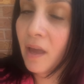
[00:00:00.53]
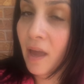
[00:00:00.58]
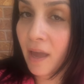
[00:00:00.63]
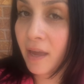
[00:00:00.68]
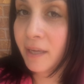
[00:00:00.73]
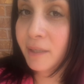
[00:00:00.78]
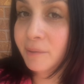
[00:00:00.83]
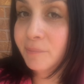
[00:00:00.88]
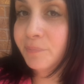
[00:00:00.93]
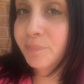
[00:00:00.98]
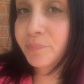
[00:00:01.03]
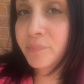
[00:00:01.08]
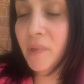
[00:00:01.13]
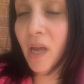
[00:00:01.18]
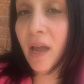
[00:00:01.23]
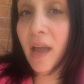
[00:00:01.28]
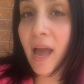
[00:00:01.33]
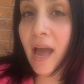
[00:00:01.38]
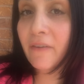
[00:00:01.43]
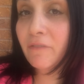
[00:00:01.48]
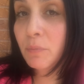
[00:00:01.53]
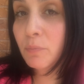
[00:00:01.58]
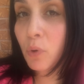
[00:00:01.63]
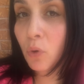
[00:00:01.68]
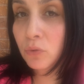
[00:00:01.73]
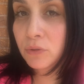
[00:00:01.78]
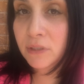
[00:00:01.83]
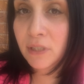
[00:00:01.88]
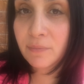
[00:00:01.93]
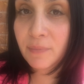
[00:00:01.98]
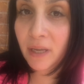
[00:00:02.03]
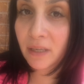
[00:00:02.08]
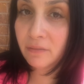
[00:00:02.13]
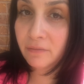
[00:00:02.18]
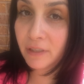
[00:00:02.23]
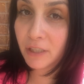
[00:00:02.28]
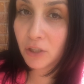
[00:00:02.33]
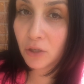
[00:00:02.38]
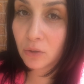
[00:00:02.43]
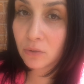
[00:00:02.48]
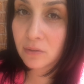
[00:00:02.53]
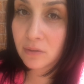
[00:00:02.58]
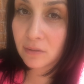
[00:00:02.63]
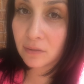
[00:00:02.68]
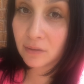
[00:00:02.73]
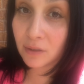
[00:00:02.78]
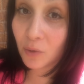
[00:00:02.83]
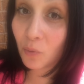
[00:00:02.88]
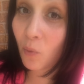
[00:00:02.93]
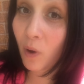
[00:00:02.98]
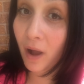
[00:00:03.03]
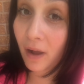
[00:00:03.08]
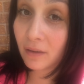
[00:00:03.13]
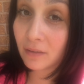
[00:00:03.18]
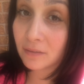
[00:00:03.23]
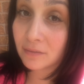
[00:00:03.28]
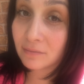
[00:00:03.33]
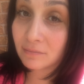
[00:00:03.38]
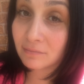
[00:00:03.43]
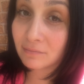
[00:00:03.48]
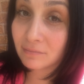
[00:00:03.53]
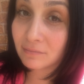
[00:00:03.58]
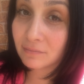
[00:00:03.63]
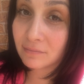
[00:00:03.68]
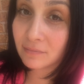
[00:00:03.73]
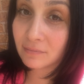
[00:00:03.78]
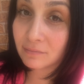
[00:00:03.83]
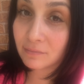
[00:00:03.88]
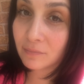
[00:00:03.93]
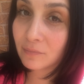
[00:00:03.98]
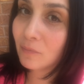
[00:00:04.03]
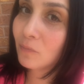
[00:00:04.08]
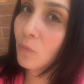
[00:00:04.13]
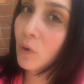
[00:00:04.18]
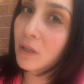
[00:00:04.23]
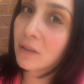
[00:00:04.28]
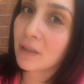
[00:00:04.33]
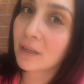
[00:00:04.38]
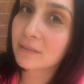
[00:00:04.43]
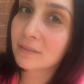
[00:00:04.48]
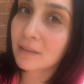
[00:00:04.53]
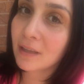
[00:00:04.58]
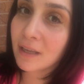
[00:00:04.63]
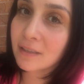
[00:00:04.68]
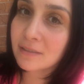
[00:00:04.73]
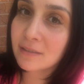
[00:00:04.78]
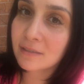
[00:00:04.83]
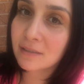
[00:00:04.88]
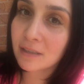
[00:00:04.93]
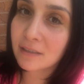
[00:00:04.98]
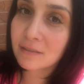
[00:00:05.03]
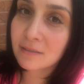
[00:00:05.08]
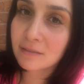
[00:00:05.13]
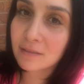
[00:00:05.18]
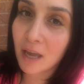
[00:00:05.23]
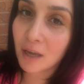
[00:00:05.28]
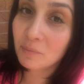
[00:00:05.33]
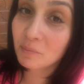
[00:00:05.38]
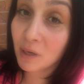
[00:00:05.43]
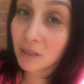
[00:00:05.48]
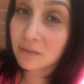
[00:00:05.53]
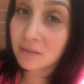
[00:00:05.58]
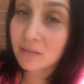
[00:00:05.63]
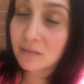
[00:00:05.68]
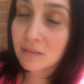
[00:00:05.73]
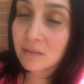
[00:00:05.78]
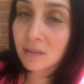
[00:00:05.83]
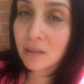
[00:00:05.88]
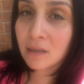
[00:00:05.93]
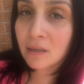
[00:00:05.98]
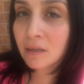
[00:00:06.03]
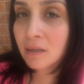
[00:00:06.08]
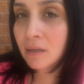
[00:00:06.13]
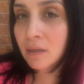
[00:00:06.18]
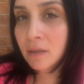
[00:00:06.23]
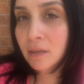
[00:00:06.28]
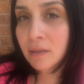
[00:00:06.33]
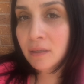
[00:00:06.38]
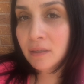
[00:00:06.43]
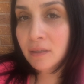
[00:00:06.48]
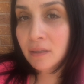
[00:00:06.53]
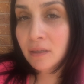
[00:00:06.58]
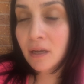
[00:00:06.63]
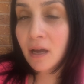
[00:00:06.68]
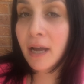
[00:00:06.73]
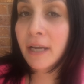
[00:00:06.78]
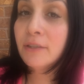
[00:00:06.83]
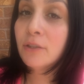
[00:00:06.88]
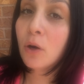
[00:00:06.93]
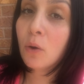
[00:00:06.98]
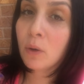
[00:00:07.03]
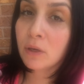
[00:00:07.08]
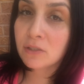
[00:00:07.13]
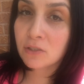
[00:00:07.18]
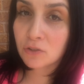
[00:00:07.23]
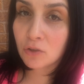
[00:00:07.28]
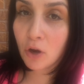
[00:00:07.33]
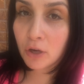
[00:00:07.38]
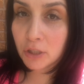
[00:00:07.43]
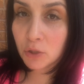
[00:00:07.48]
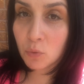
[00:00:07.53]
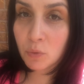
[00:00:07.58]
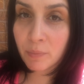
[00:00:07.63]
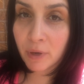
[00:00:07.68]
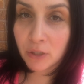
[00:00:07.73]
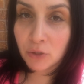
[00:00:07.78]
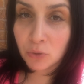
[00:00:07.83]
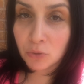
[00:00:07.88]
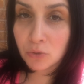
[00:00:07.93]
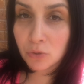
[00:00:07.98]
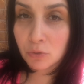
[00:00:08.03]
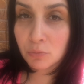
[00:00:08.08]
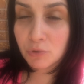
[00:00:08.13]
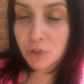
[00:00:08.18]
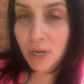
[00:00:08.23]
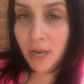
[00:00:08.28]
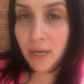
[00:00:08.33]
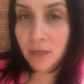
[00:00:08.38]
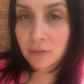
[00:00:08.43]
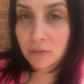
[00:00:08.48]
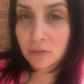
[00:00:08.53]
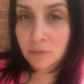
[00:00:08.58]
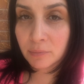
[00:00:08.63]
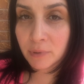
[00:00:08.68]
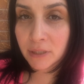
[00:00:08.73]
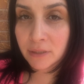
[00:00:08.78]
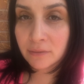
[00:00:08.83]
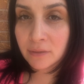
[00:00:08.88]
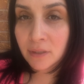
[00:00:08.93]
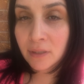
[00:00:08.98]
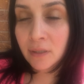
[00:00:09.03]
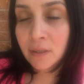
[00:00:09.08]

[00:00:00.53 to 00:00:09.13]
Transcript: Hey, I haven't posted many videos in a while. What, like the last 6, 10 months? I know I started with my YouTube channel, but